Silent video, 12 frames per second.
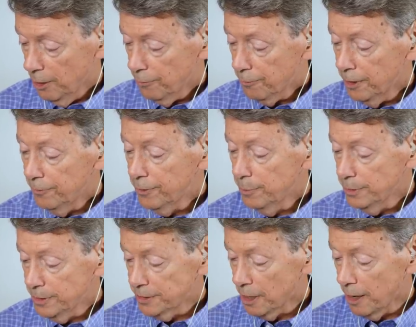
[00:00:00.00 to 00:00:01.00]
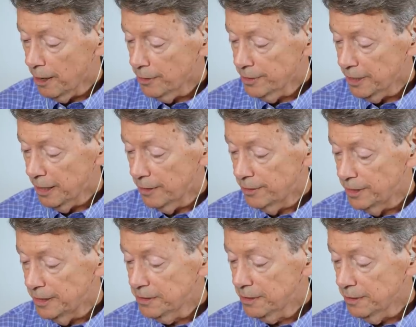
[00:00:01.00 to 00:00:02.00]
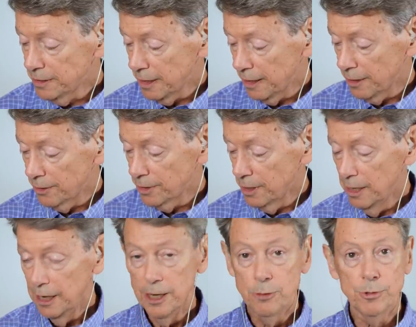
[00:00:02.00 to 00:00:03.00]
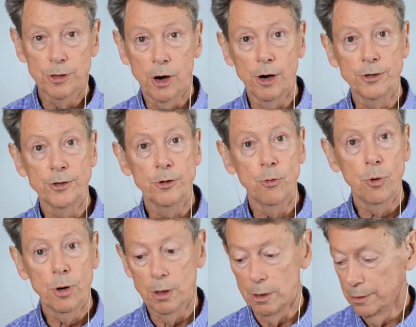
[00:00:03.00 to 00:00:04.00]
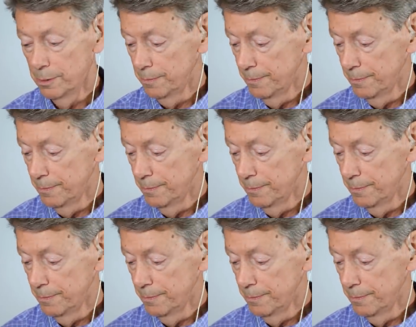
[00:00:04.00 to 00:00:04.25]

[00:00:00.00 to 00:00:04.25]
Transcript: free from desires and discontent in regard to the world.